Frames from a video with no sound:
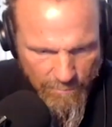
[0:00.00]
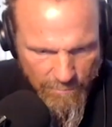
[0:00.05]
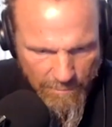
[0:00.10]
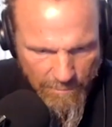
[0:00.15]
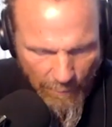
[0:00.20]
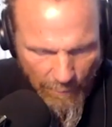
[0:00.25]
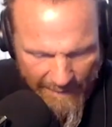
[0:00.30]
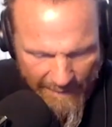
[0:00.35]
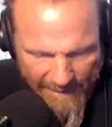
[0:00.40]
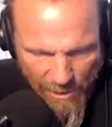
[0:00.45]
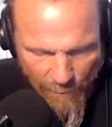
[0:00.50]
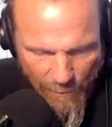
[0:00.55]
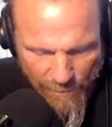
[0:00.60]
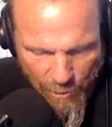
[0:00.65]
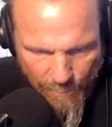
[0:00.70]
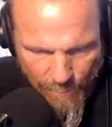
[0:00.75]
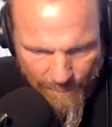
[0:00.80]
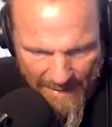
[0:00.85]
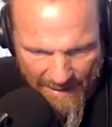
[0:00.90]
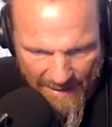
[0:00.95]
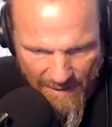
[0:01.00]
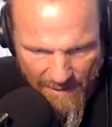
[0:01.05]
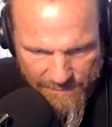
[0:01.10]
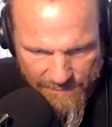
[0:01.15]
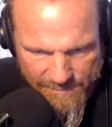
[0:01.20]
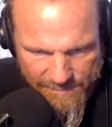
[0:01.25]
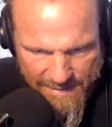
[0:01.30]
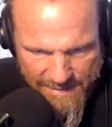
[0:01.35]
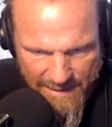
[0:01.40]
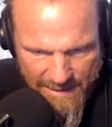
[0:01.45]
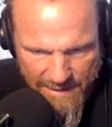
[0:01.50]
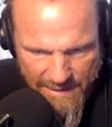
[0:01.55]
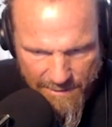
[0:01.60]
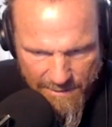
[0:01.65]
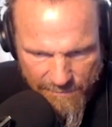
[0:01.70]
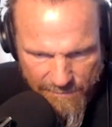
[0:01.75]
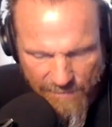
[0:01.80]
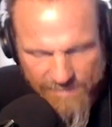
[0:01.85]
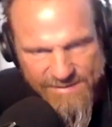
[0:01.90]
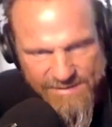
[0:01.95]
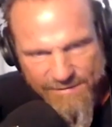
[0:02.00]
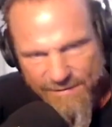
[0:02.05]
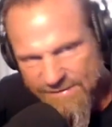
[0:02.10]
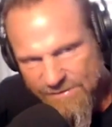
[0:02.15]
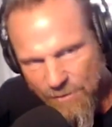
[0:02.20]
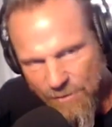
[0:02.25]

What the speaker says: the radio new bands. These are